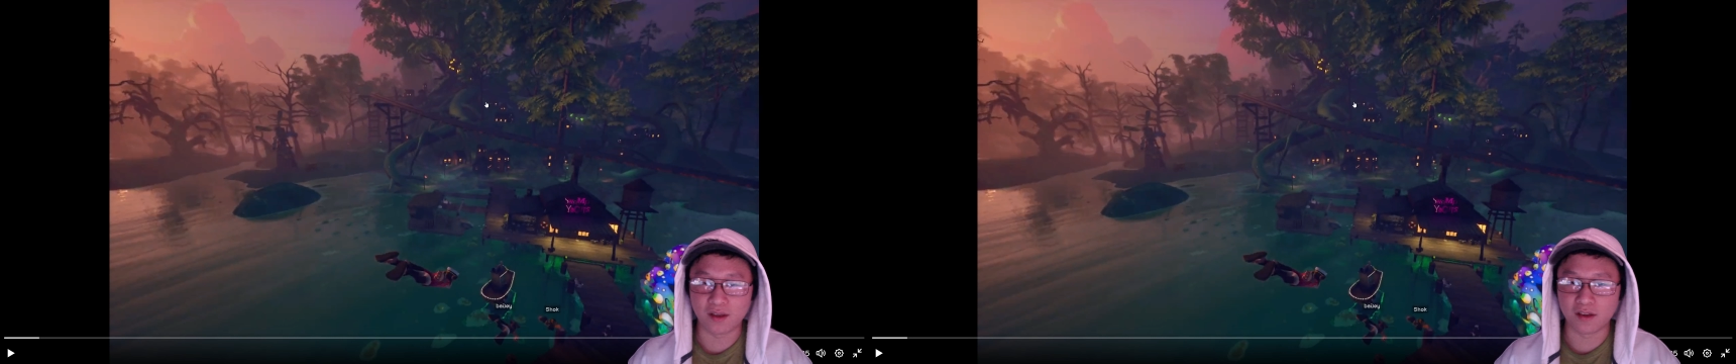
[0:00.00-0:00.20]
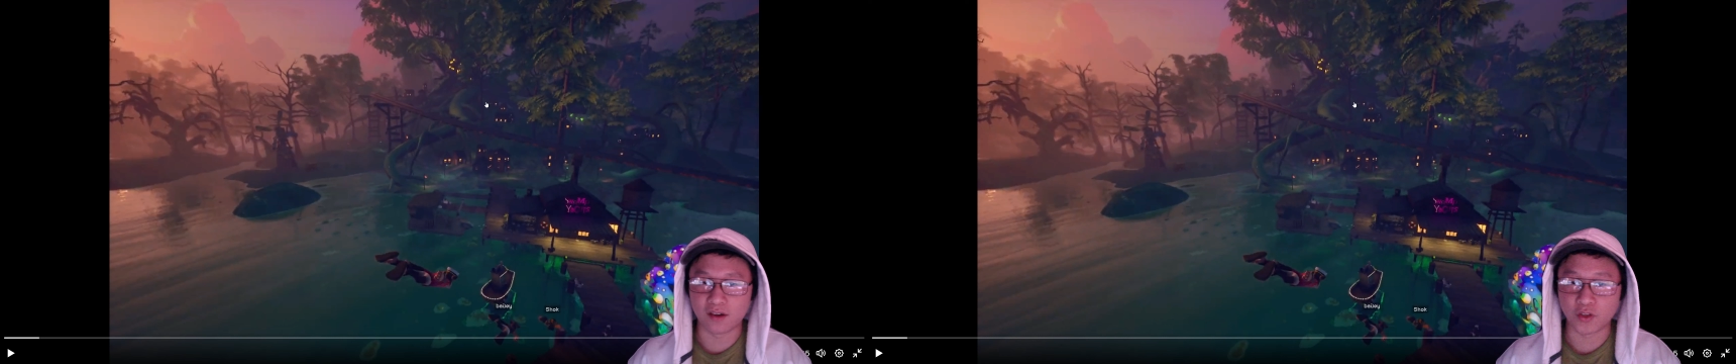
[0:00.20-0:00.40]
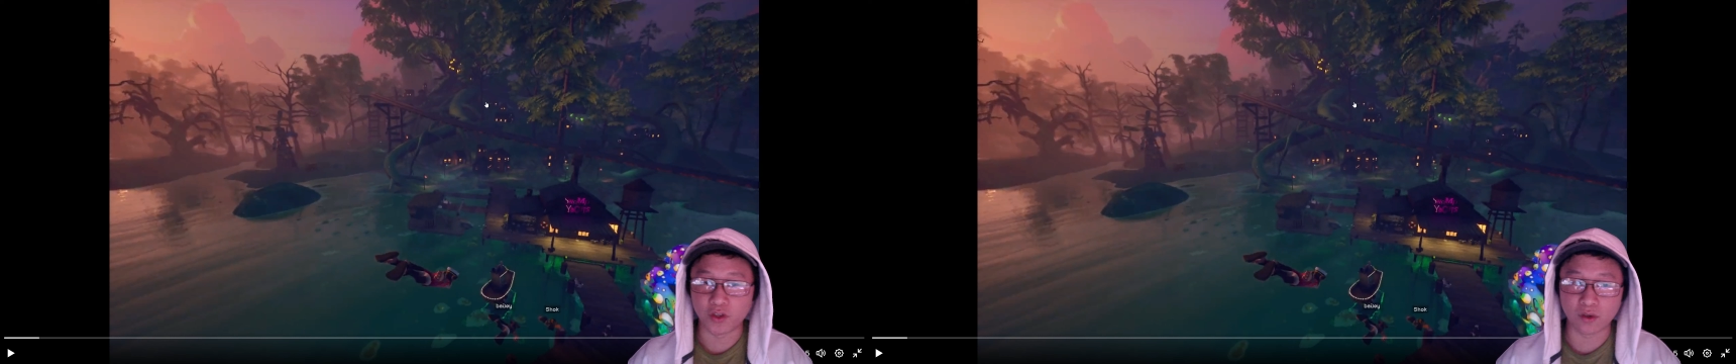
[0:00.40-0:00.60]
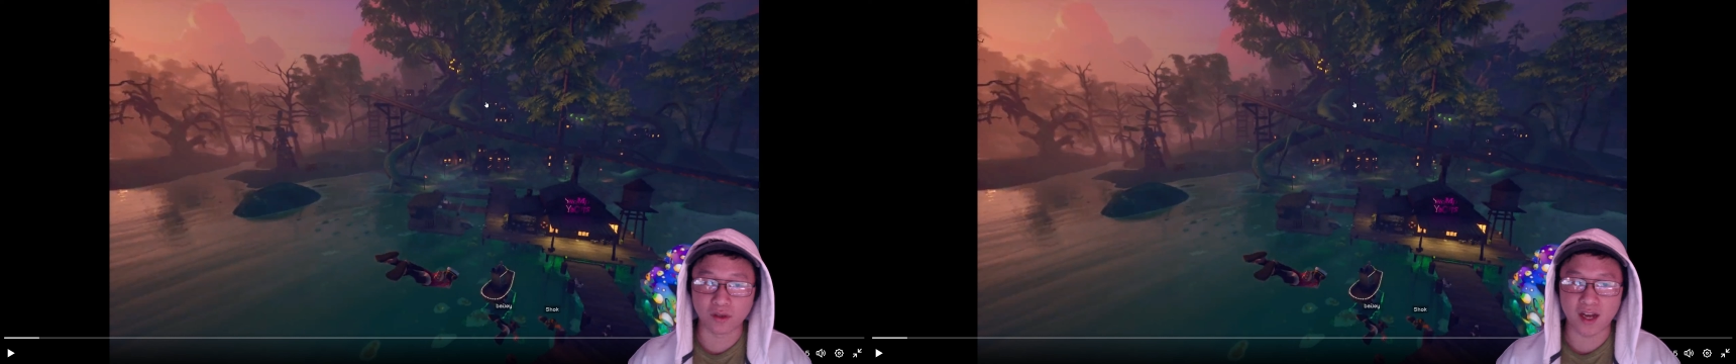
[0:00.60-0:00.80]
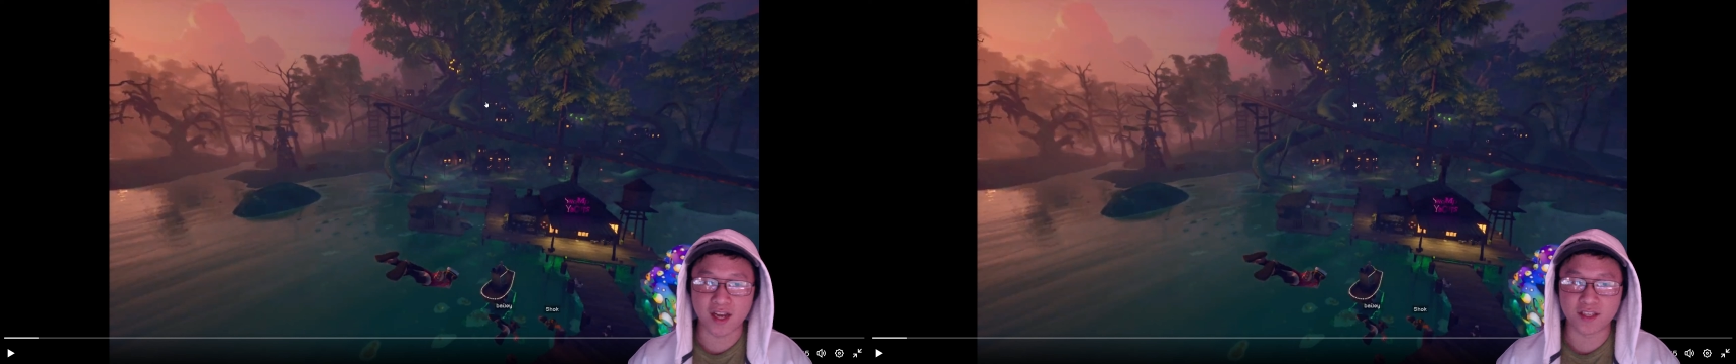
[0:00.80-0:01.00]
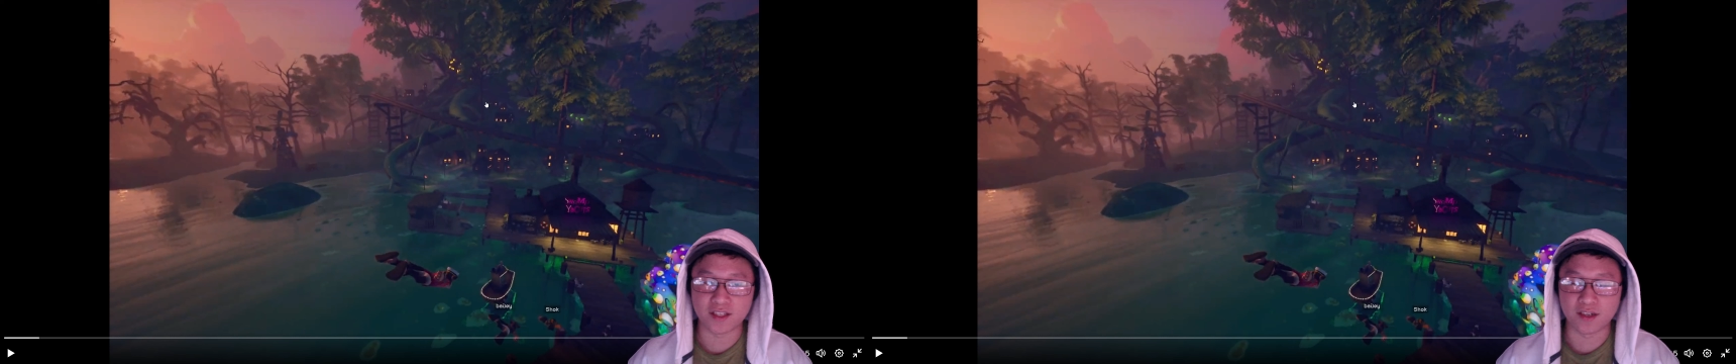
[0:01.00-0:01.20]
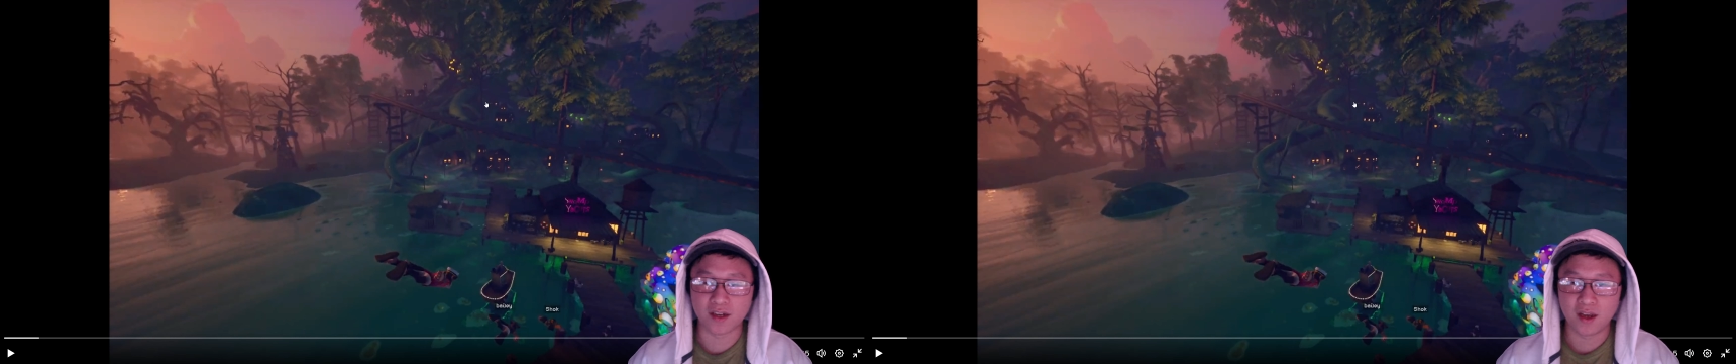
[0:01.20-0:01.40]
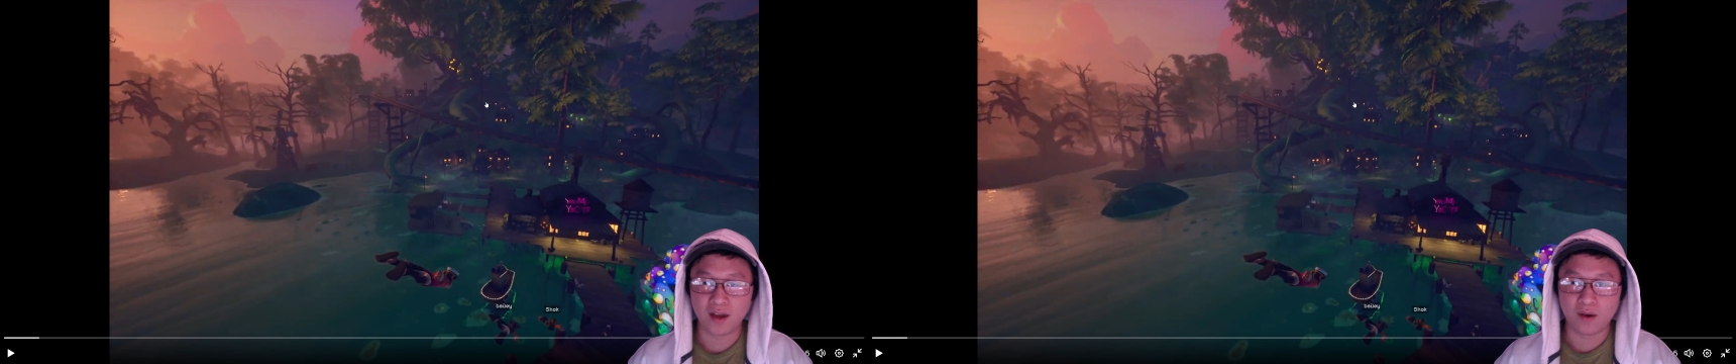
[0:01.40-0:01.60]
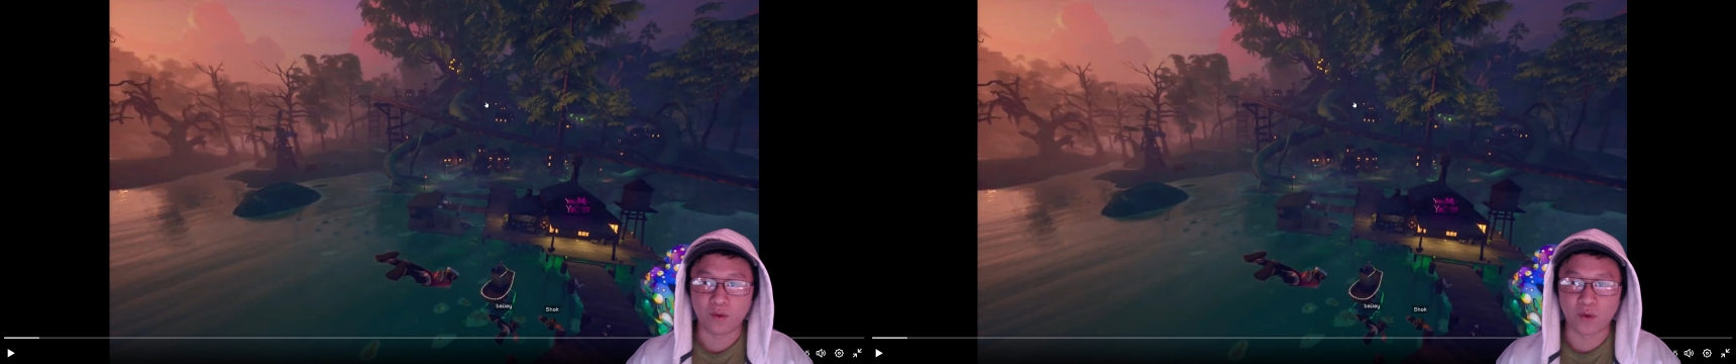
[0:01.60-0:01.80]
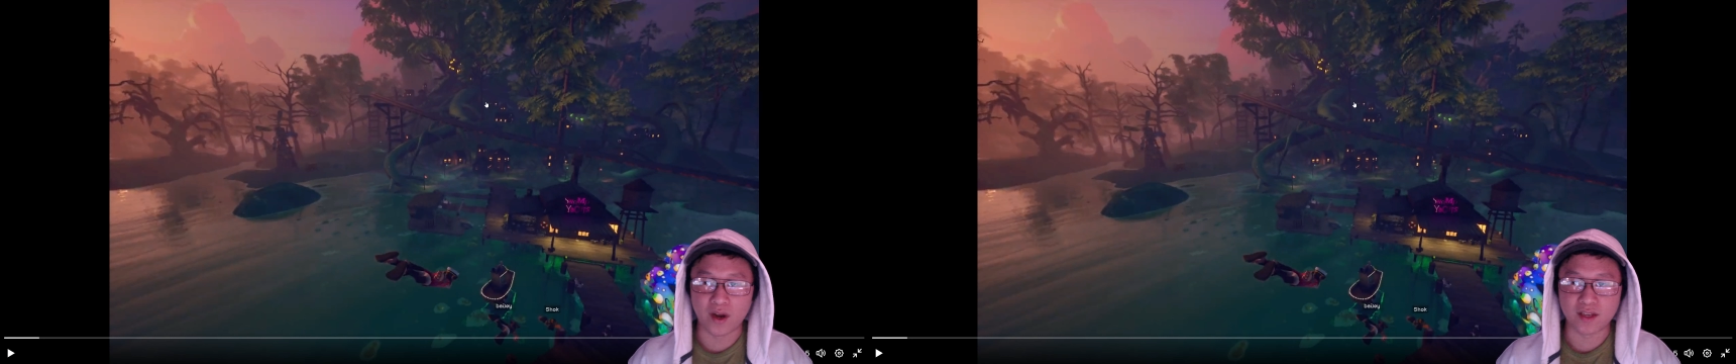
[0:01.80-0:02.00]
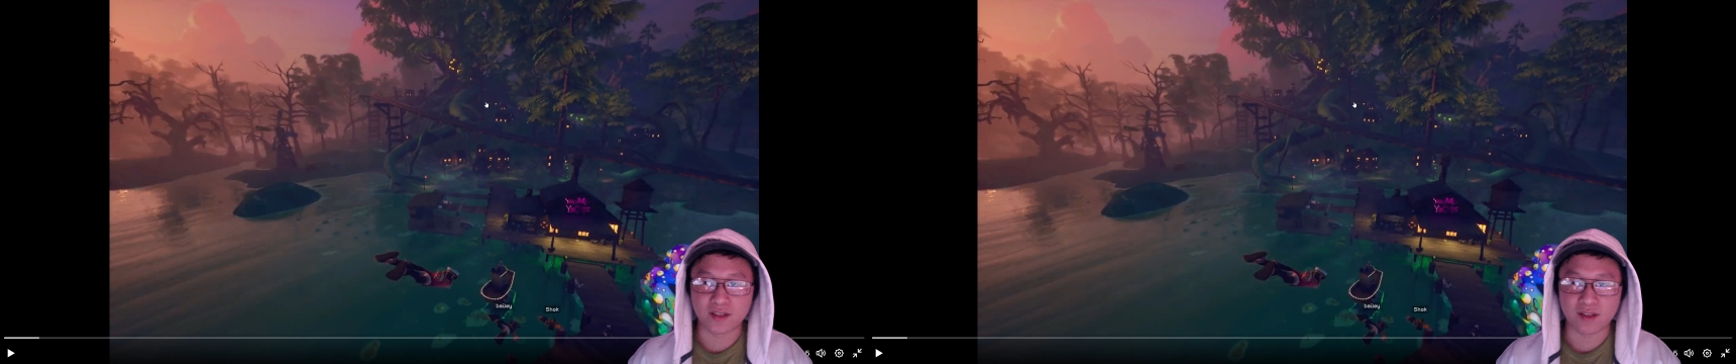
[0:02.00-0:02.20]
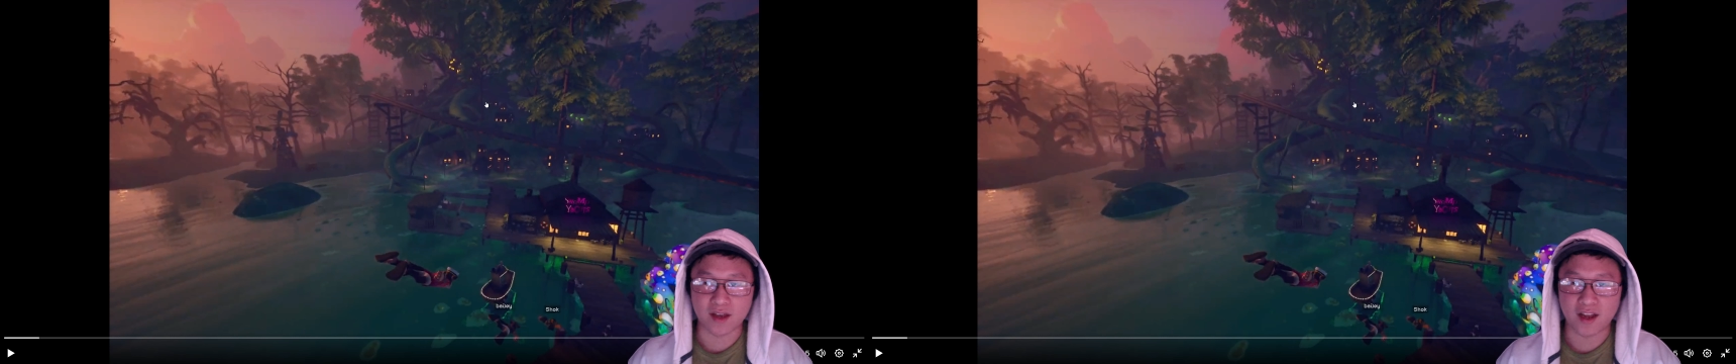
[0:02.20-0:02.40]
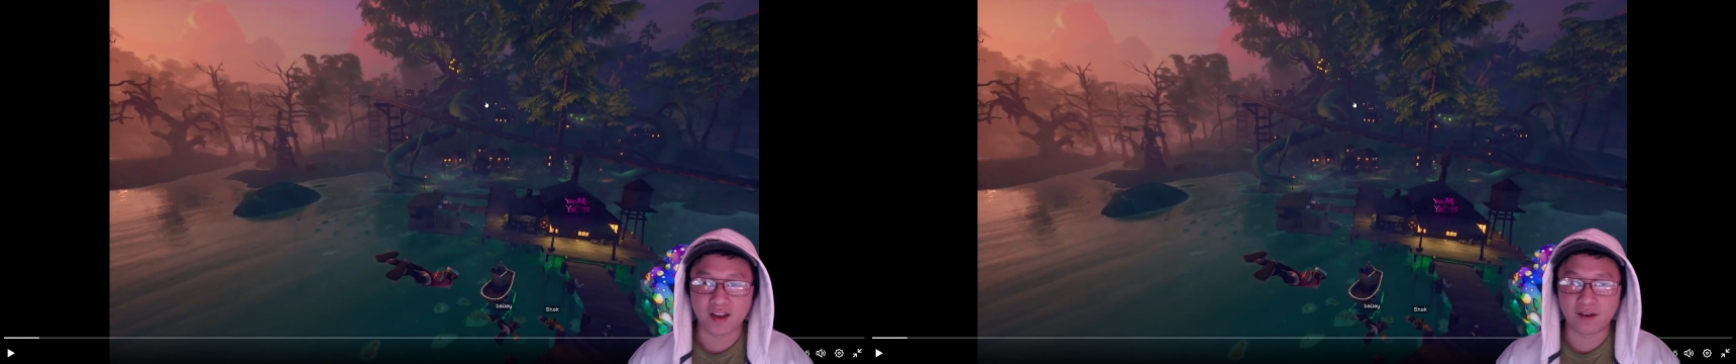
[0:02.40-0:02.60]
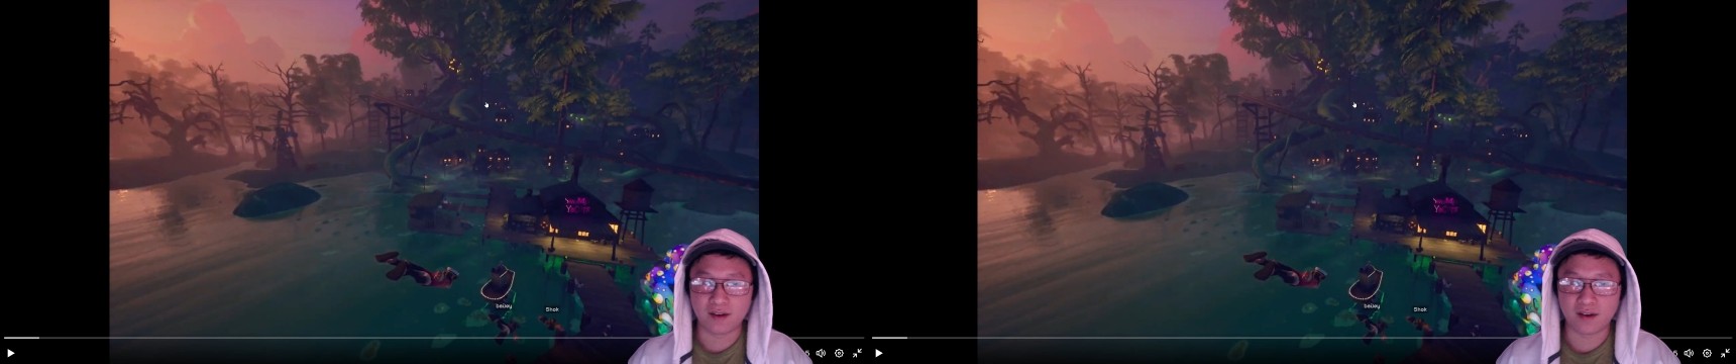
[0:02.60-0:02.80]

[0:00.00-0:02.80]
utilized in ways that